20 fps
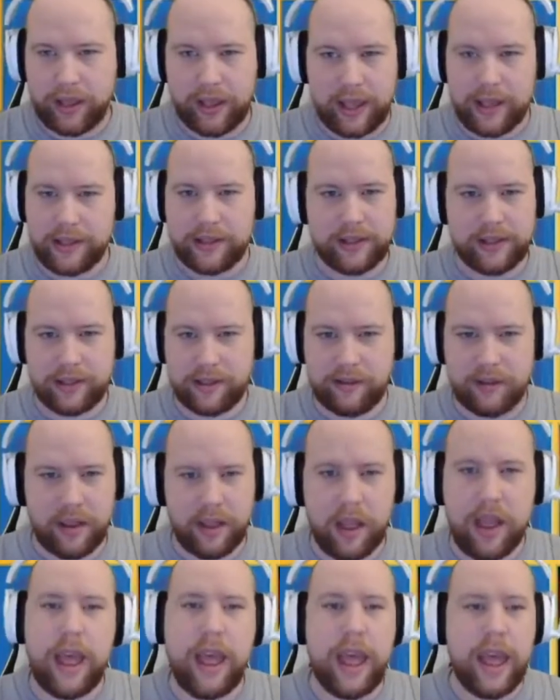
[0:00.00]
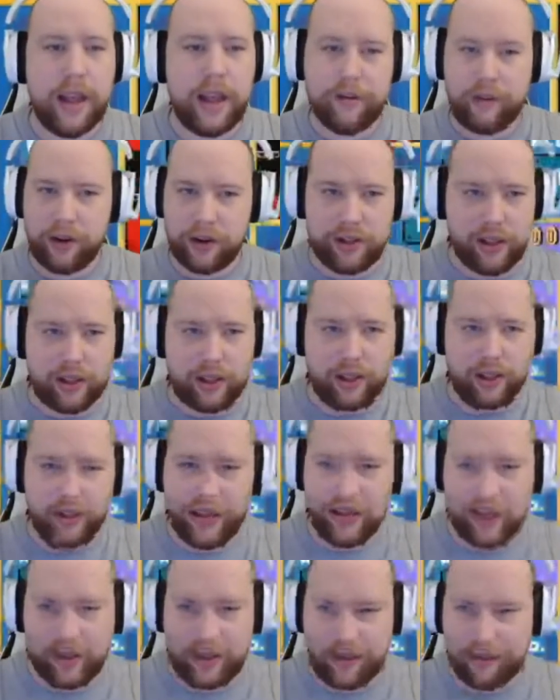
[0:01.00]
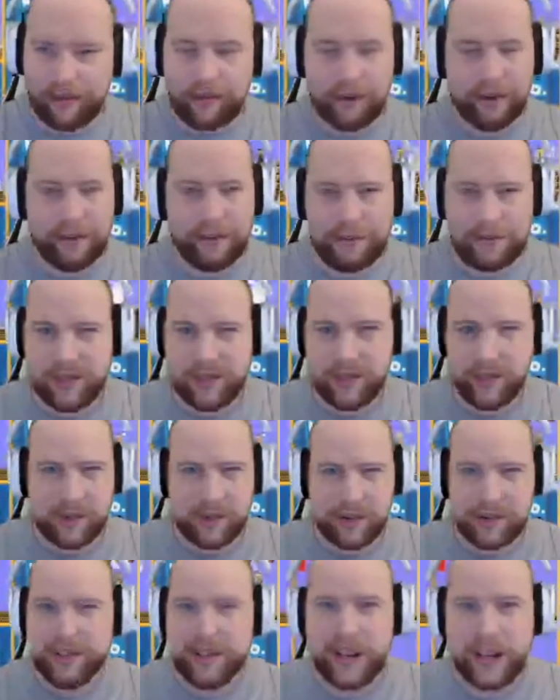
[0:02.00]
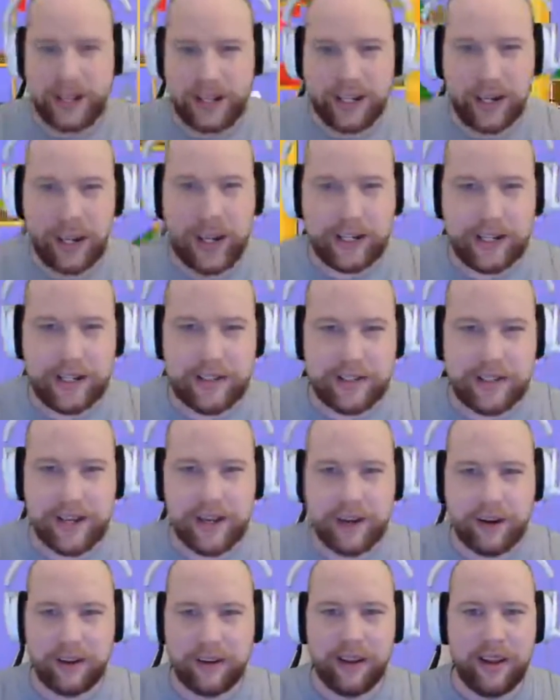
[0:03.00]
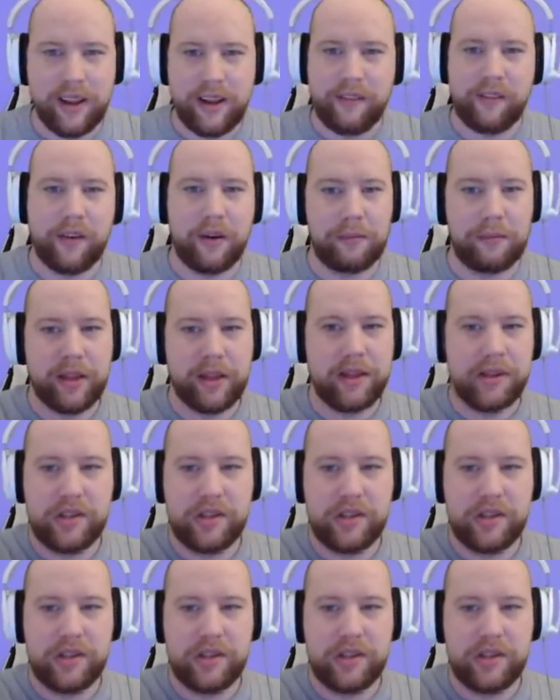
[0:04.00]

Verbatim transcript: it's everything from Tetris 99 is here, from the